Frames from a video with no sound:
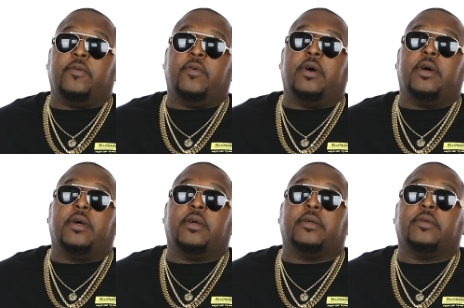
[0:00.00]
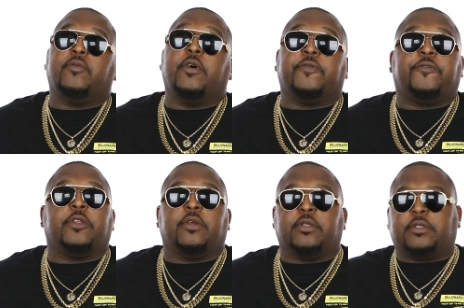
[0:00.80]
Well, well, for
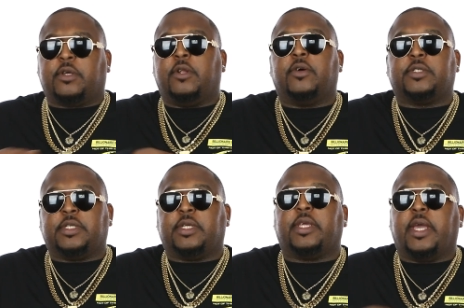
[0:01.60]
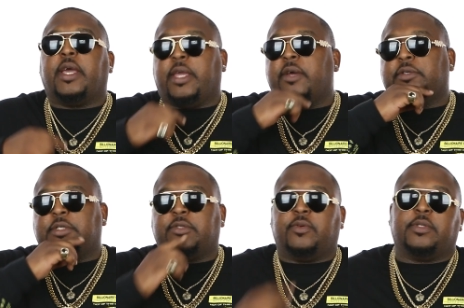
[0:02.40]
the to close it, yes. yeah, yeah, it was
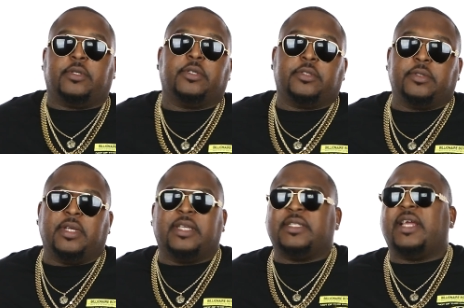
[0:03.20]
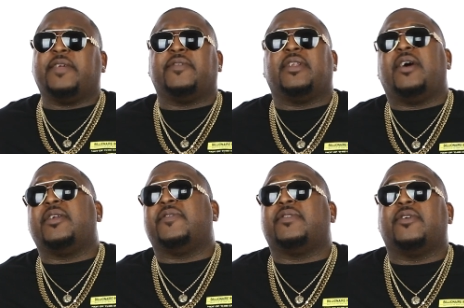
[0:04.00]
just one surgery. Okay. It's not even. I
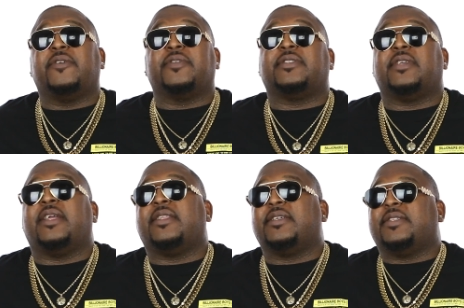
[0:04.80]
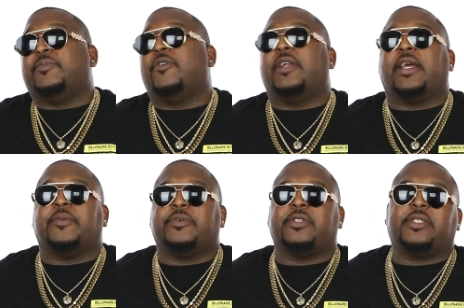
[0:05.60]
don't even know if it's. I think it's more like a
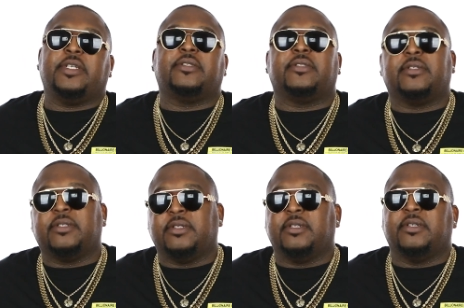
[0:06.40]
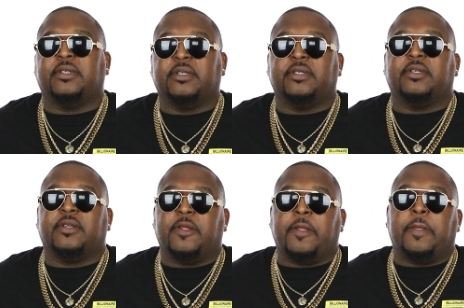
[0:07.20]
procedure.
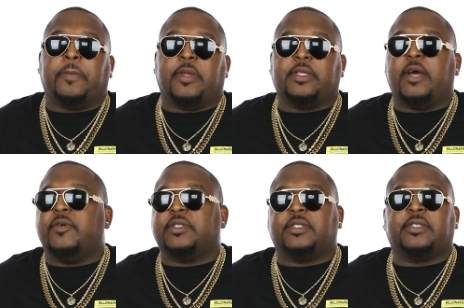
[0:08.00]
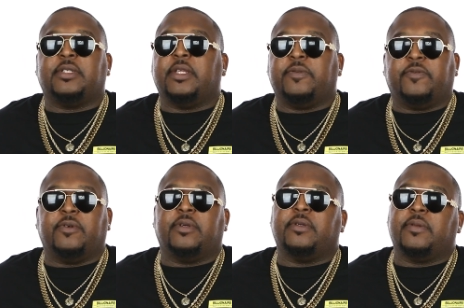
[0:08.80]
Because I wasn't asleep
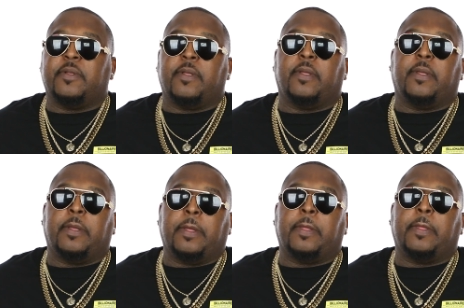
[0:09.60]
for it. Okay.